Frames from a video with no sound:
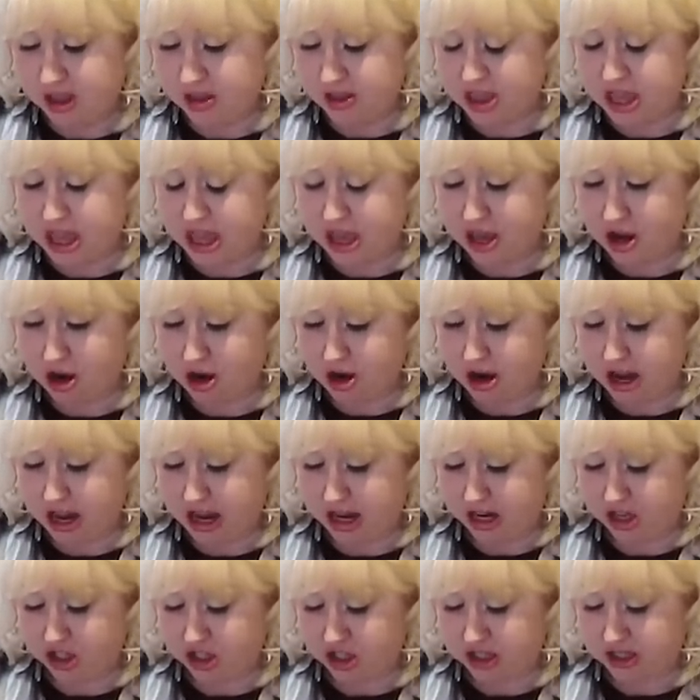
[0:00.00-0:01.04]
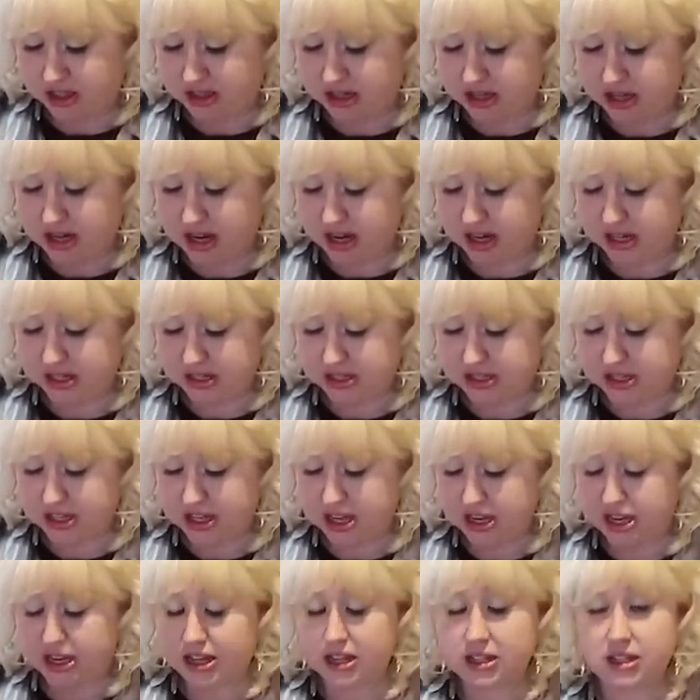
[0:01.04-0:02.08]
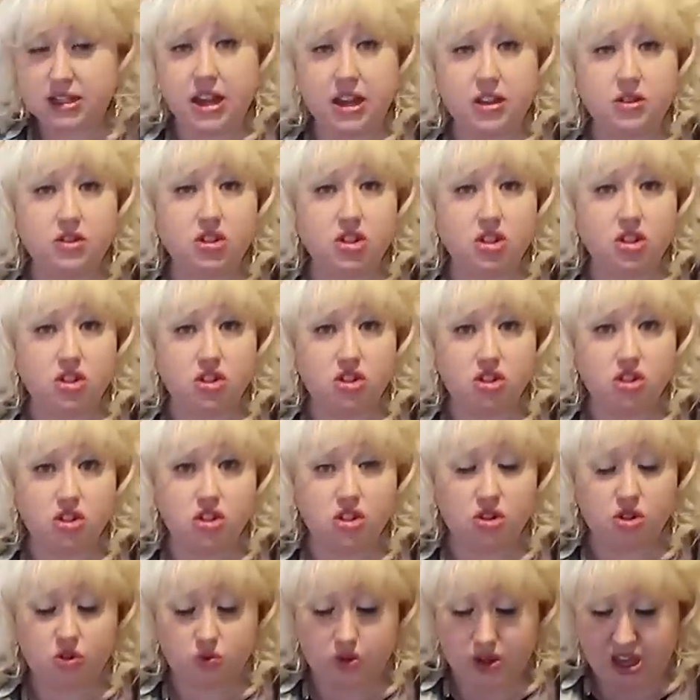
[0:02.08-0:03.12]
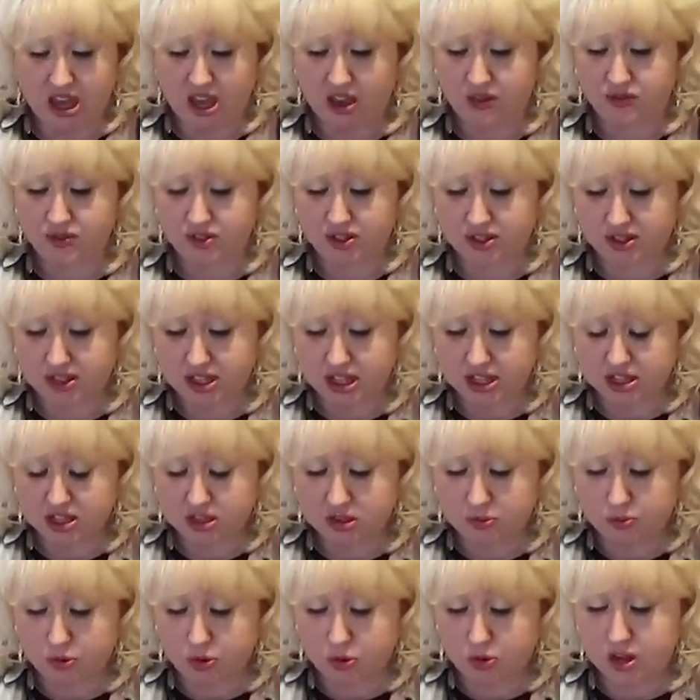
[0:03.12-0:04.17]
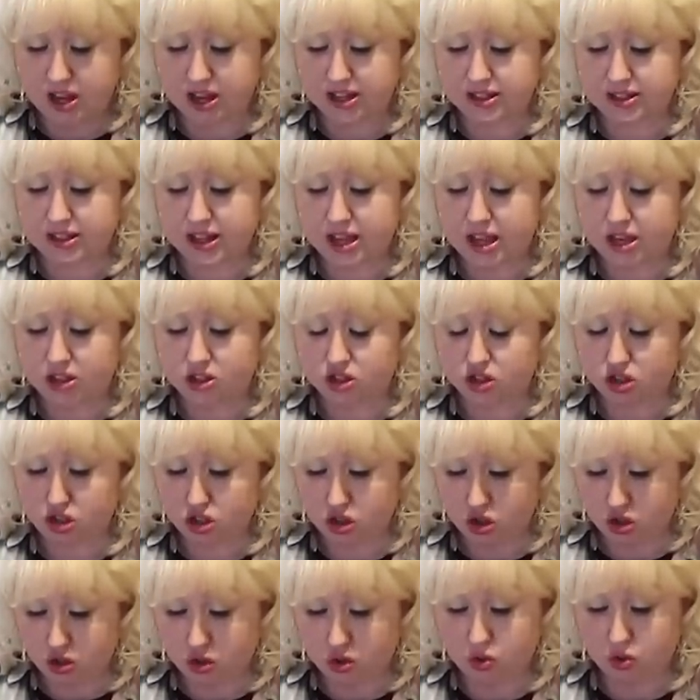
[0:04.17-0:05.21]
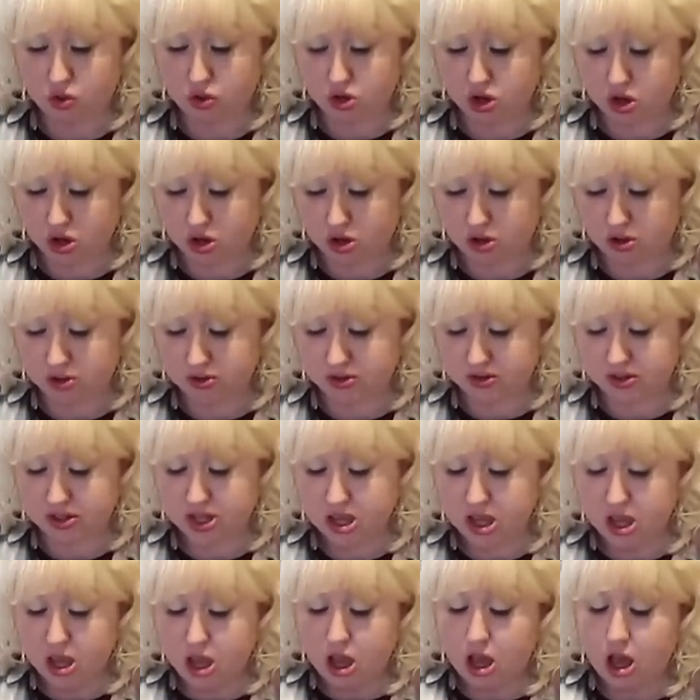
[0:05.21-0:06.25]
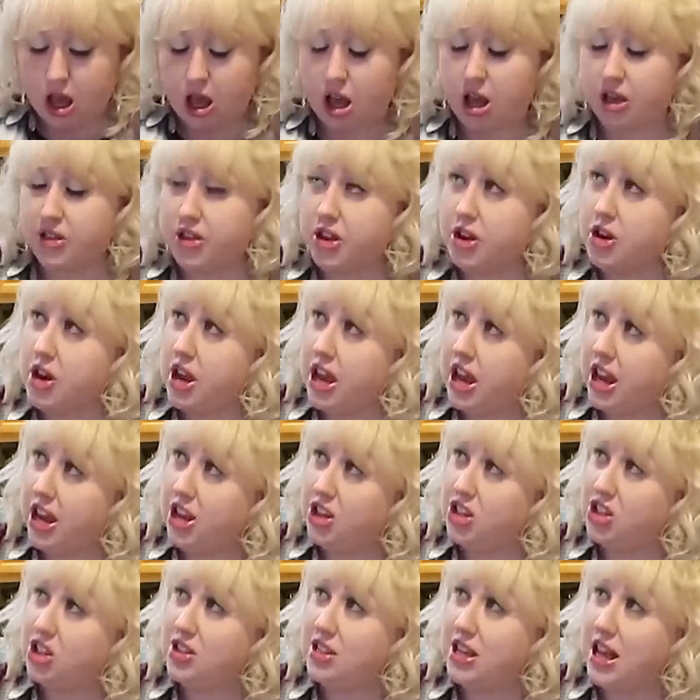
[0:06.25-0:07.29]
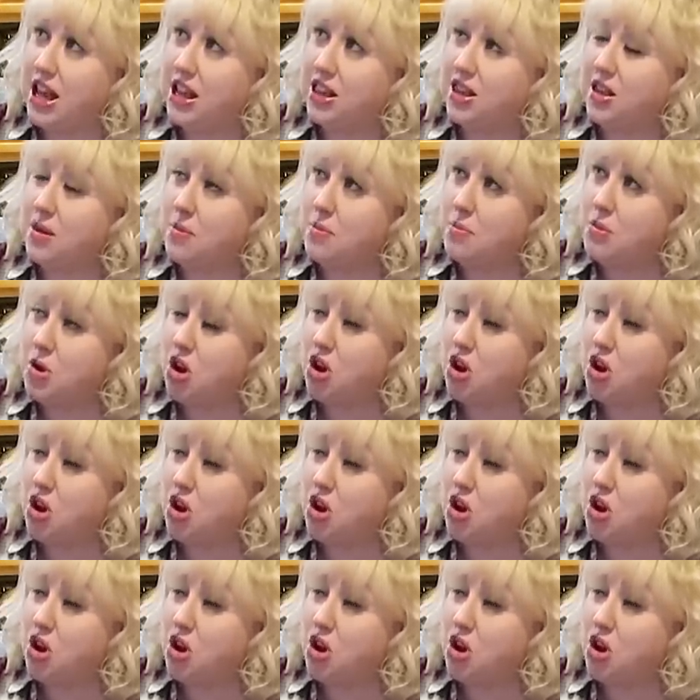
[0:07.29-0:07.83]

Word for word: They are ages nineteen down to two. We have six boys and two girls. Uh, their ages at the